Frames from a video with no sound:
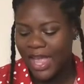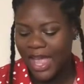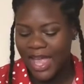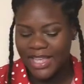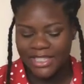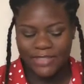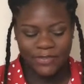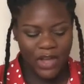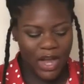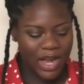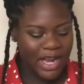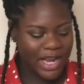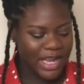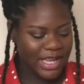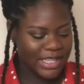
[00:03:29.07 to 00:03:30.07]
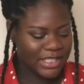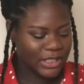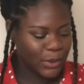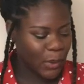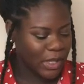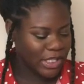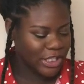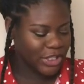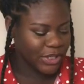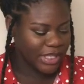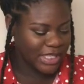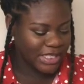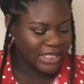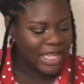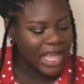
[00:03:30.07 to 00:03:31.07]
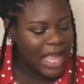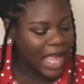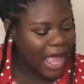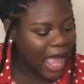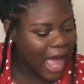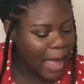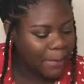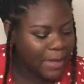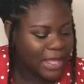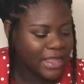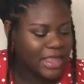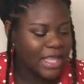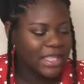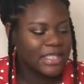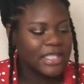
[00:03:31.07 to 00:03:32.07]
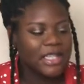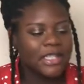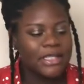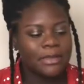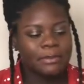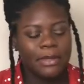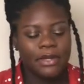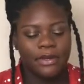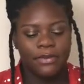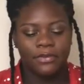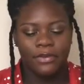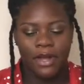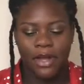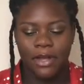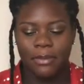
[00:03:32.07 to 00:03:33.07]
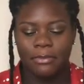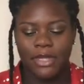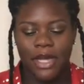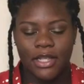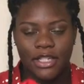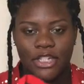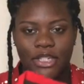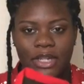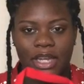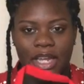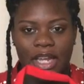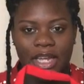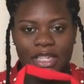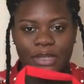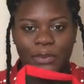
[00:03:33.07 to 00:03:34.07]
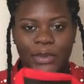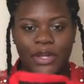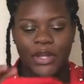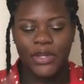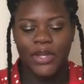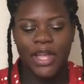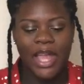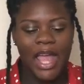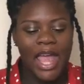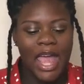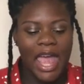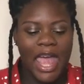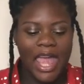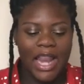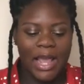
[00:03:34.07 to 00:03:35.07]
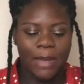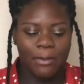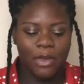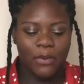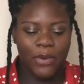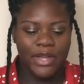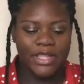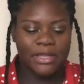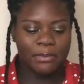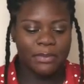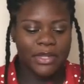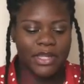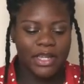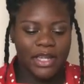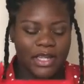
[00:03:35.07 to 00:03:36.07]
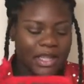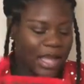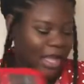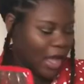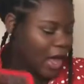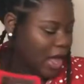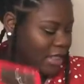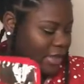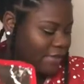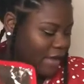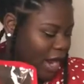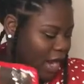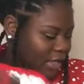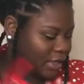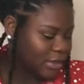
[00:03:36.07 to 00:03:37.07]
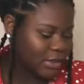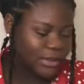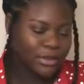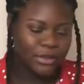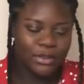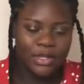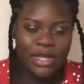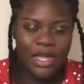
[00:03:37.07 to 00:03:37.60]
As far as toiletries, I picked this up from Dollar Tree as well, and I'm going to put like all of our little